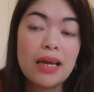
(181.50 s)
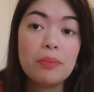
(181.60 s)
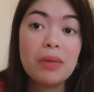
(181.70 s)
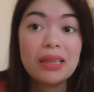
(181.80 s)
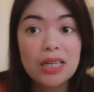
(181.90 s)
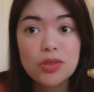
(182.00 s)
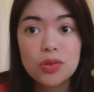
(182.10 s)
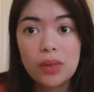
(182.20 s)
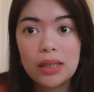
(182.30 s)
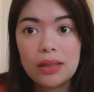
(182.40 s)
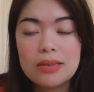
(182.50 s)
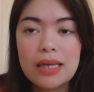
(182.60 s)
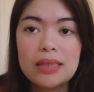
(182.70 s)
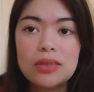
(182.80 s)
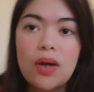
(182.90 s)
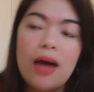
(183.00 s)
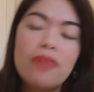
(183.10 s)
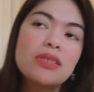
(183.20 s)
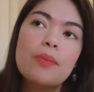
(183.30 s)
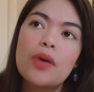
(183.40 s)
but not sweet because I do have
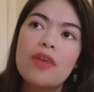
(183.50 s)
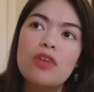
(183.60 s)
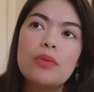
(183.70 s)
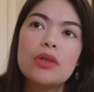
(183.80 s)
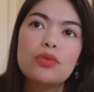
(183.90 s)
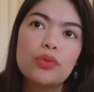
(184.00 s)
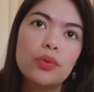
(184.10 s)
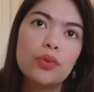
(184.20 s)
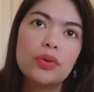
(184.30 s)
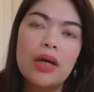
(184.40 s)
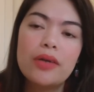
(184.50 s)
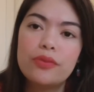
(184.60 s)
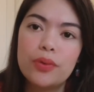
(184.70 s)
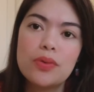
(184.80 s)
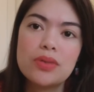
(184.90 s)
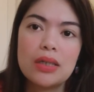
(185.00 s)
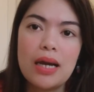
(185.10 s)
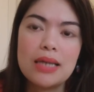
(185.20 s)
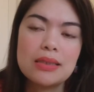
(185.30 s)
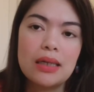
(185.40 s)
some perfume with oud and rose and
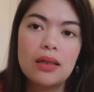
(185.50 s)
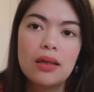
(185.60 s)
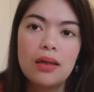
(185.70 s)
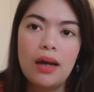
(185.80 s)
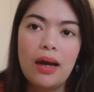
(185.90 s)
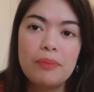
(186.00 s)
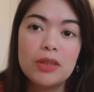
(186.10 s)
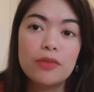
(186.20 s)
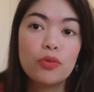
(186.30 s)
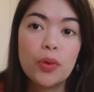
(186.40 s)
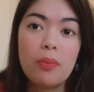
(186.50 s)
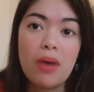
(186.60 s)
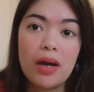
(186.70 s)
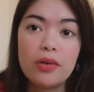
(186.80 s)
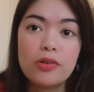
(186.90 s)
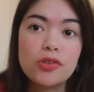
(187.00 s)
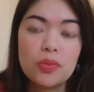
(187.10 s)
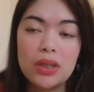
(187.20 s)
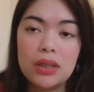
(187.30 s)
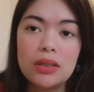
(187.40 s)
has that a bit of gourmand or
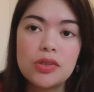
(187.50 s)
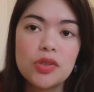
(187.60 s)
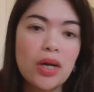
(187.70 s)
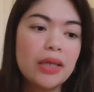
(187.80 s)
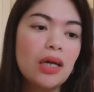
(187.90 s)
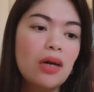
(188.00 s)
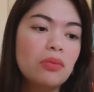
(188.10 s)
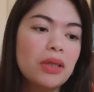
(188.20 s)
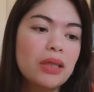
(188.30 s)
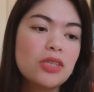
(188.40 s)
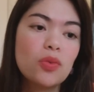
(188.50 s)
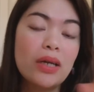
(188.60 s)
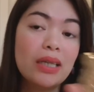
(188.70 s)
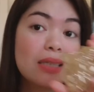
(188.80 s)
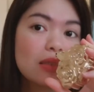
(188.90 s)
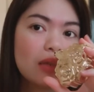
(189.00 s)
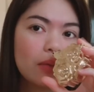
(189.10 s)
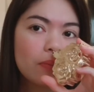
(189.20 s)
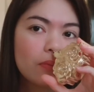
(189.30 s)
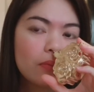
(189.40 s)
sweet in the dry down, but this one is not.
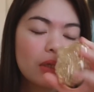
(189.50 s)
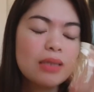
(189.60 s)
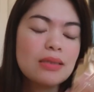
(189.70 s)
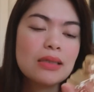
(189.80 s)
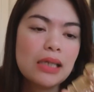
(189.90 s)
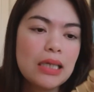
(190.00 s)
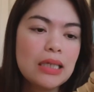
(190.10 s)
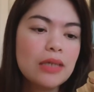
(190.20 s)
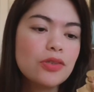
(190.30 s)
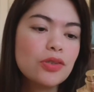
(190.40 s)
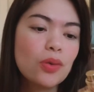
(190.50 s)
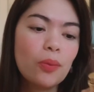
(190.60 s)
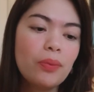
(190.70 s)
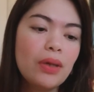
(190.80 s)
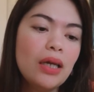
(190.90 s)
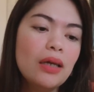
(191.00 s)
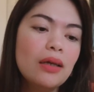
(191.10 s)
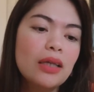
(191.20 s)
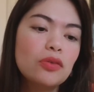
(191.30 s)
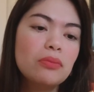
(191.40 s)
It's clean, it's soapy.
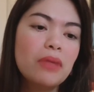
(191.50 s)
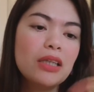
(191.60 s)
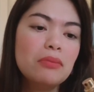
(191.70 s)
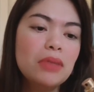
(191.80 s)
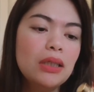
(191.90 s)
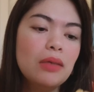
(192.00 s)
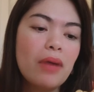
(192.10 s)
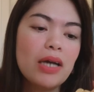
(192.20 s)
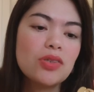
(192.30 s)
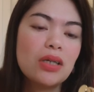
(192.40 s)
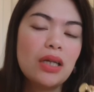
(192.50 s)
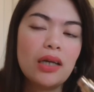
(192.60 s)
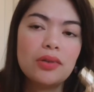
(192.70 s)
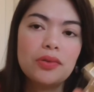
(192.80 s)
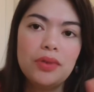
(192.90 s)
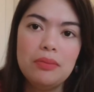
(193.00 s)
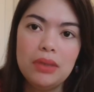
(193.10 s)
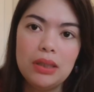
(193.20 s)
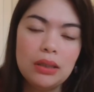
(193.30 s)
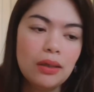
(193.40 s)
It would make me imagine like a
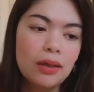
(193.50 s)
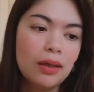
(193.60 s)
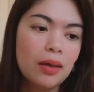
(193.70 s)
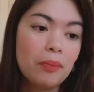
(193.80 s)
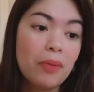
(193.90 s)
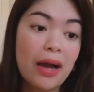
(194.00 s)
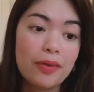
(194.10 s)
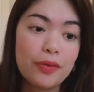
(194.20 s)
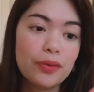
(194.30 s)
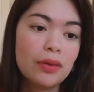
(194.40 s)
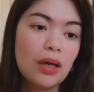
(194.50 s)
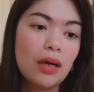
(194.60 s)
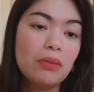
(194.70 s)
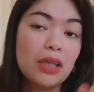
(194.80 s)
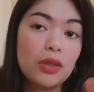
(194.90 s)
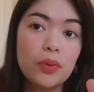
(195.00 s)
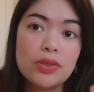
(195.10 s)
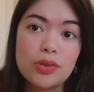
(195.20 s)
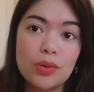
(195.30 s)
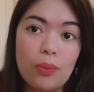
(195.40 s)
creamy bath um, liquid soap.